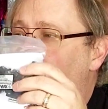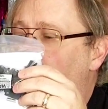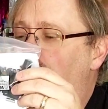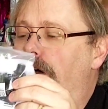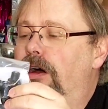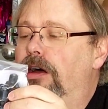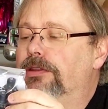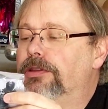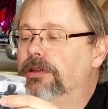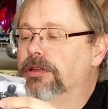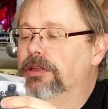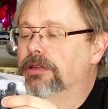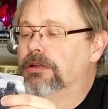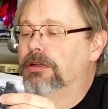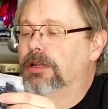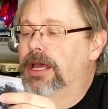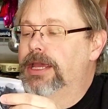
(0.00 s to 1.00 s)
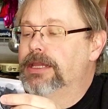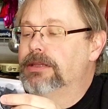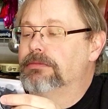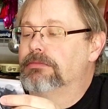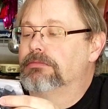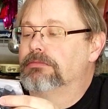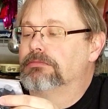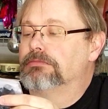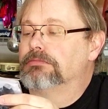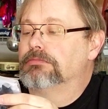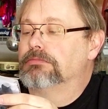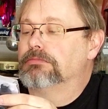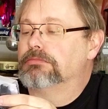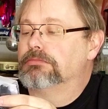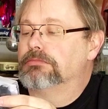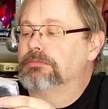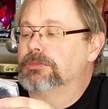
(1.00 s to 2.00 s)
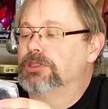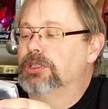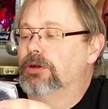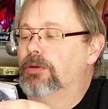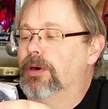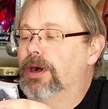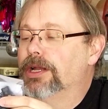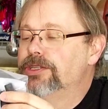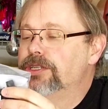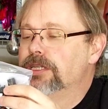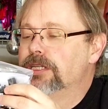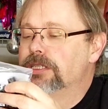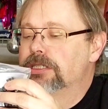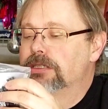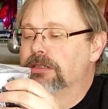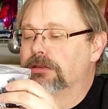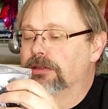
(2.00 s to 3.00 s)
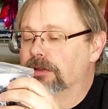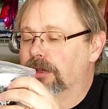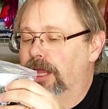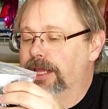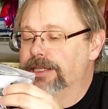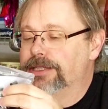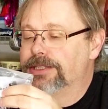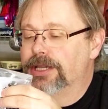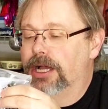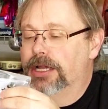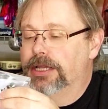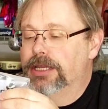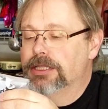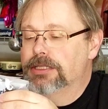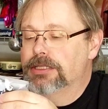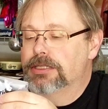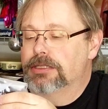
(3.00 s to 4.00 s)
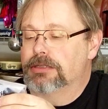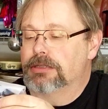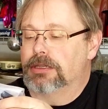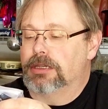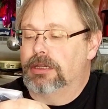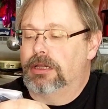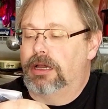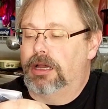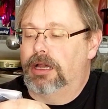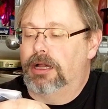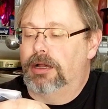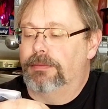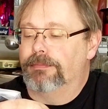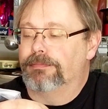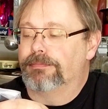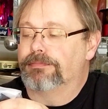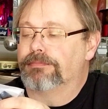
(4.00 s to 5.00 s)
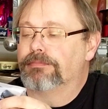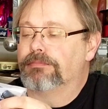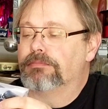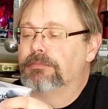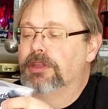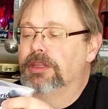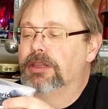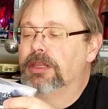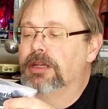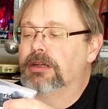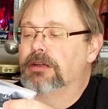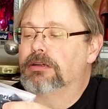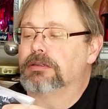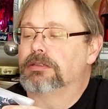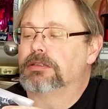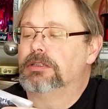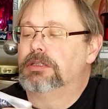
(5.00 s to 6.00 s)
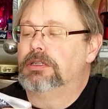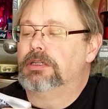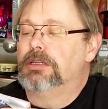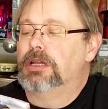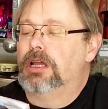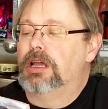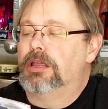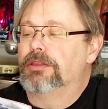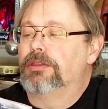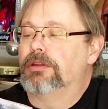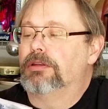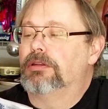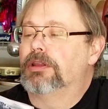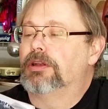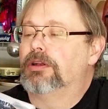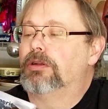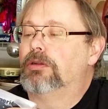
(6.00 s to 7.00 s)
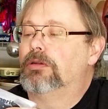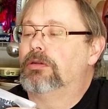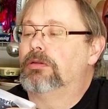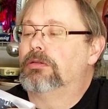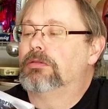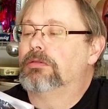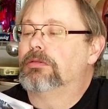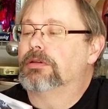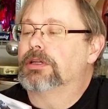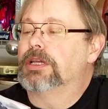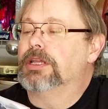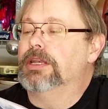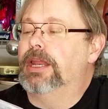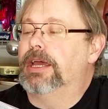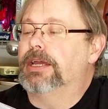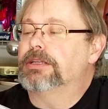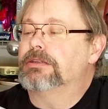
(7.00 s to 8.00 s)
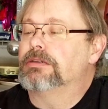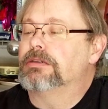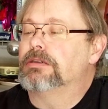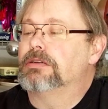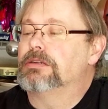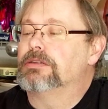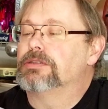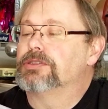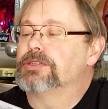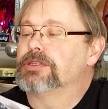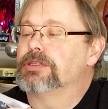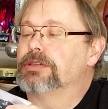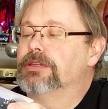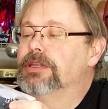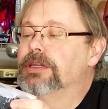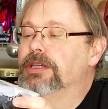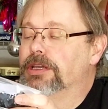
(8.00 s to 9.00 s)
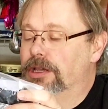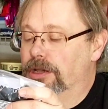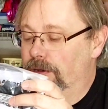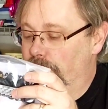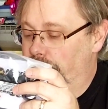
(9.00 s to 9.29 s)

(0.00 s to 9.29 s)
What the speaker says: all the little light duwachis, little light sockets. In there, the little connectors that go